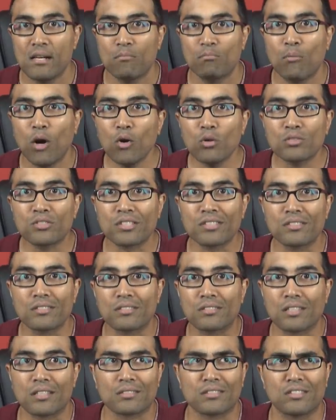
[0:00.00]
Moses
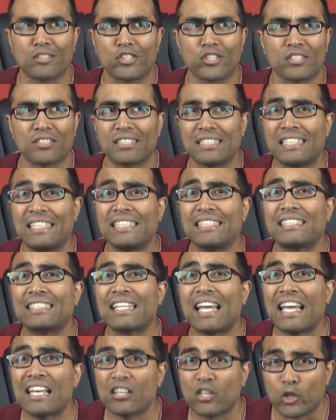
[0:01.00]
doesn't just need
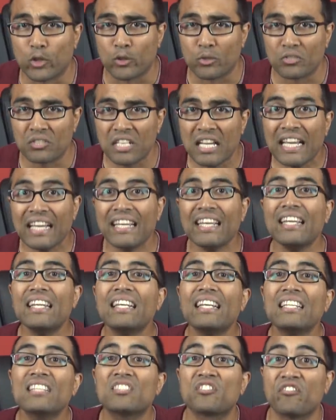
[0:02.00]
tailors, he
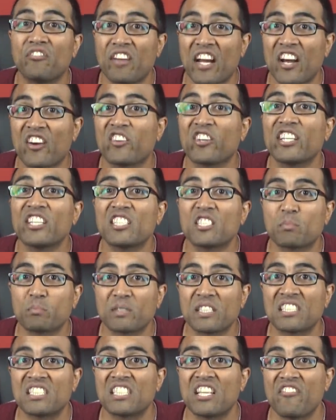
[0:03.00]
needs very
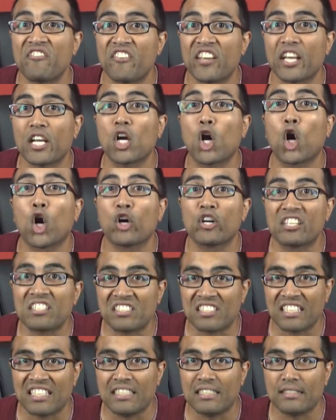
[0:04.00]
specific
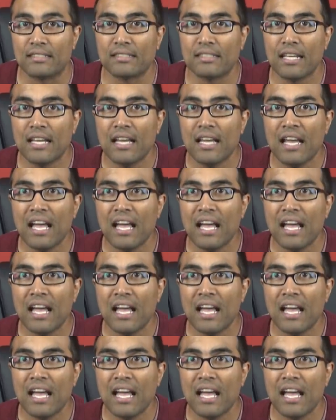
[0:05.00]
artisans.